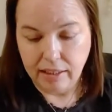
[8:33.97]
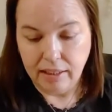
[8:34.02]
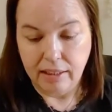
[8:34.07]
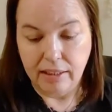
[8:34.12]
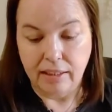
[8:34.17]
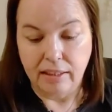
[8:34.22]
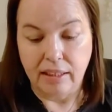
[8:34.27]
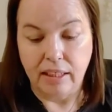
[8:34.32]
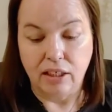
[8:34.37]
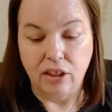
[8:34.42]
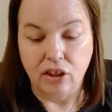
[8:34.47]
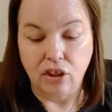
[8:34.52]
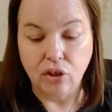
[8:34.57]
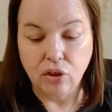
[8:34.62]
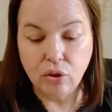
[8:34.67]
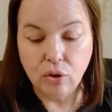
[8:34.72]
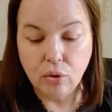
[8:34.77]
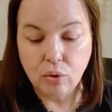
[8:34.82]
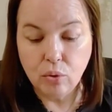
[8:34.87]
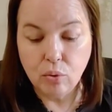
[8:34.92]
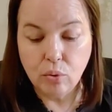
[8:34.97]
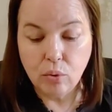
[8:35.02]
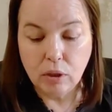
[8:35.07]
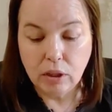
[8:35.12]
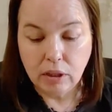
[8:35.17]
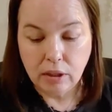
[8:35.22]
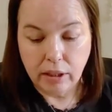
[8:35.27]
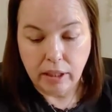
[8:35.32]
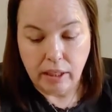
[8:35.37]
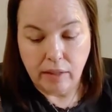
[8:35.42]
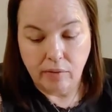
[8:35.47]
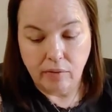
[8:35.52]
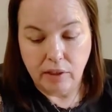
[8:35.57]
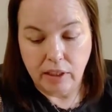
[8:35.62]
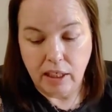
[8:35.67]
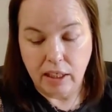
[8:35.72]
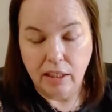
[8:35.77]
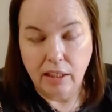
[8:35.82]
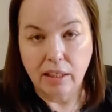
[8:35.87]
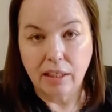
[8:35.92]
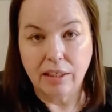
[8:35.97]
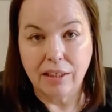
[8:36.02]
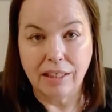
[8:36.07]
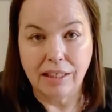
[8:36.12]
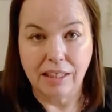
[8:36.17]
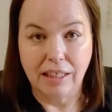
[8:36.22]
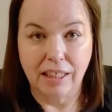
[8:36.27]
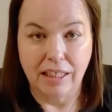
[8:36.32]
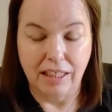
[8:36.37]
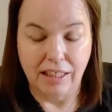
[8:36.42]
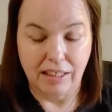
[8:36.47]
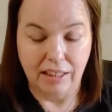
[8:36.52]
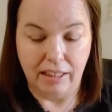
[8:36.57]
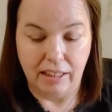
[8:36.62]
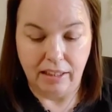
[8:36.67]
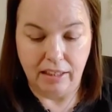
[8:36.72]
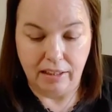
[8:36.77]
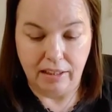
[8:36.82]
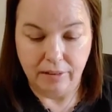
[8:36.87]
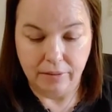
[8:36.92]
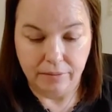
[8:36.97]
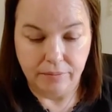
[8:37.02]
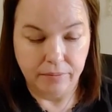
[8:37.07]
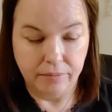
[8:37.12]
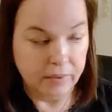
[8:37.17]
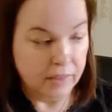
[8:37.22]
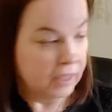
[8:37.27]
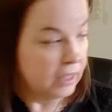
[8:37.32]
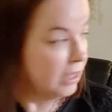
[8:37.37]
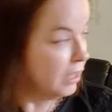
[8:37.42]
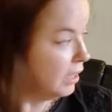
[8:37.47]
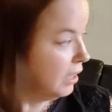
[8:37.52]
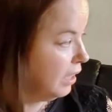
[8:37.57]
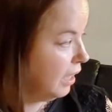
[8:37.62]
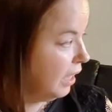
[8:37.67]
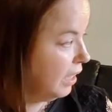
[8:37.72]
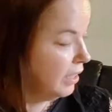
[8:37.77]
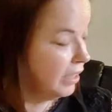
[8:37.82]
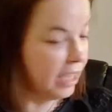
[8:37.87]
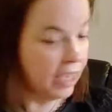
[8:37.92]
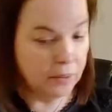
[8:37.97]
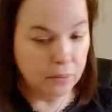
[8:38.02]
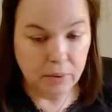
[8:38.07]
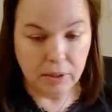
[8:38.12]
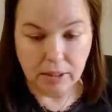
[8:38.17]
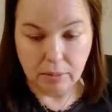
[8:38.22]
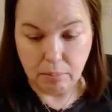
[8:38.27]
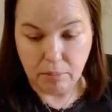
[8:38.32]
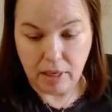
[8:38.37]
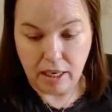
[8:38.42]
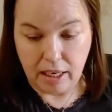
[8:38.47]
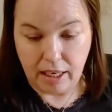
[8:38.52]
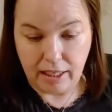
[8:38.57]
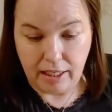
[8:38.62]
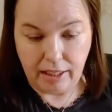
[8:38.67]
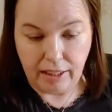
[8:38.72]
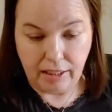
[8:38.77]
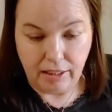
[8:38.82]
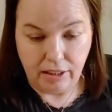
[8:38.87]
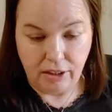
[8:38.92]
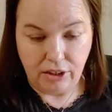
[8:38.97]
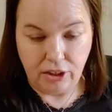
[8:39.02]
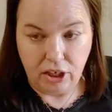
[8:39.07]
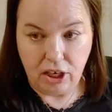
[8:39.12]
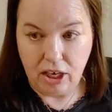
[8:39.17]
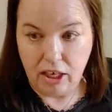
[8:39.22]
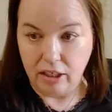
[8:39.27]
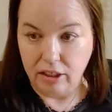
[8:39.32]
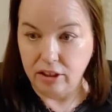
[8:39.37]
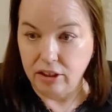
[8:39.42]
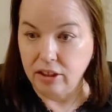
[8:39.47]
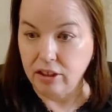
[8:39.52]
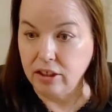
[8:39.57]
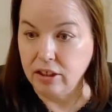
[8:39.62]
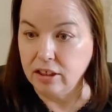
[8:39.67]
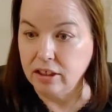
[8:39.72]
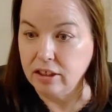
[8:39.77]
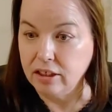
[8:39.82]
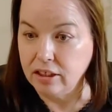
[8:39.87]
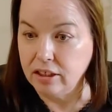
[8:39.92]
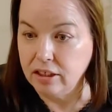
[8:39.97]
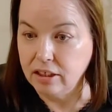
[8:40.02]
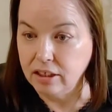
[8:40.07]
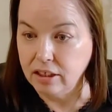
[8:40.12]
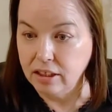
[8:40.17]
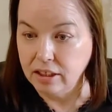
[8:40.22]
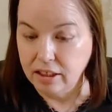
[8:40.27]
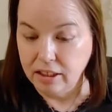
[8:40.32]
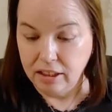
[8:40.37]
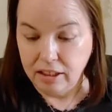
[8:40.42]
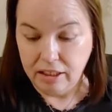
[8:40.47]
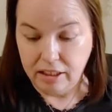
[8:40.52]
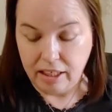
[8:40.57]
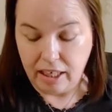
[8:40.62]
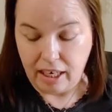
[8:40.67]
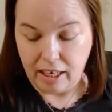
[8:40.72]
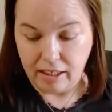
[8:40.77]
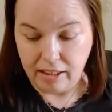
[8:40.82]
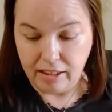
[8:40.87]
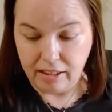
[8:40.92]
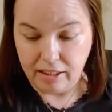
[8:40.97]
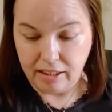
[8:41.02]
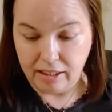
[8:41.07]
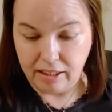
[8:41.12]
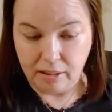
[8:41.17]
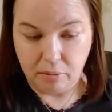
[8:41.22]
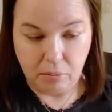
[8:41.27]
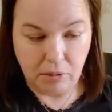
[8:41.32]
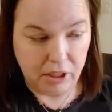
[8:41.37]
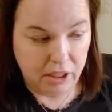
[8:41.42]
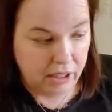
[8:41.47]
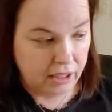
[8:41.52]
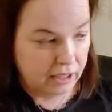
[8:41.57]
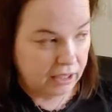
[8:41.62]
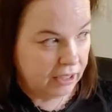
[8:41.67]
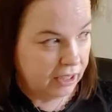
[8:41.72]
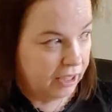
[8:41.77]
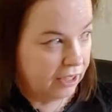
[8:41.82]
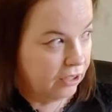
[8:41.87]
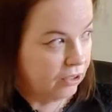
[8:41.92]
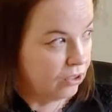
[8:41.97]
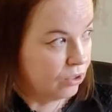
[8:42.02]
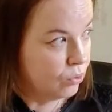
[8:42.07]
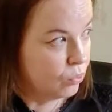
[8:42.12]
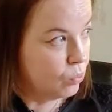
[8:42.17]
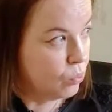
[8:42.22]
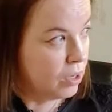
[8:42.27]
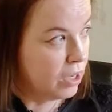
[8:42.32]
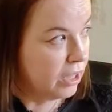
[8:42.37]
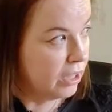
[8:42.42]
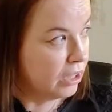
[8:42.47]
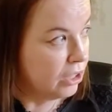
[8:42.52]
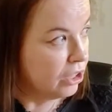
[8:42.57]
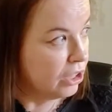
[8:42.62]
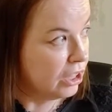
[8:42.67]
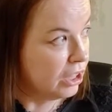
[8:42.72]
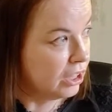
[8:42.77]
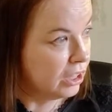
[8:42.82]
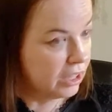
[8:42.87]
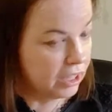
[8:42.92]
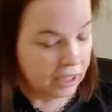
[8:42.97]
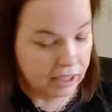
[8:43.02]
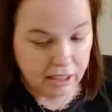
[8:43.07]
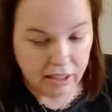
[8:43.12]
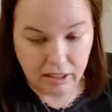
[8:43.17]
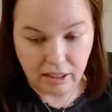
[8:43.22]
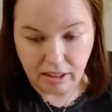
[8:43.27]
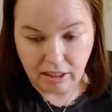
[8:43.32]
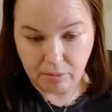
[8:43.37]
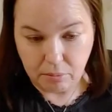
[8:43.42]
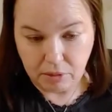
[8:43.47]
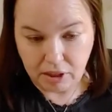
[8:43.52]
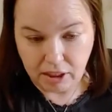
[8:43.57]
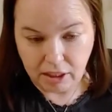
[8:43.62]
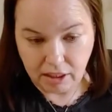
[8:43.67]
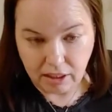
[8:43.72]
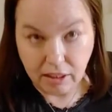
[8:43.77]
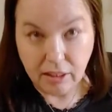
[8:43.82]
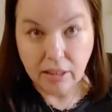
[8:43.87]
that you have done this healing. Okay, that was my daughter texting me. I don't know why she's texting me.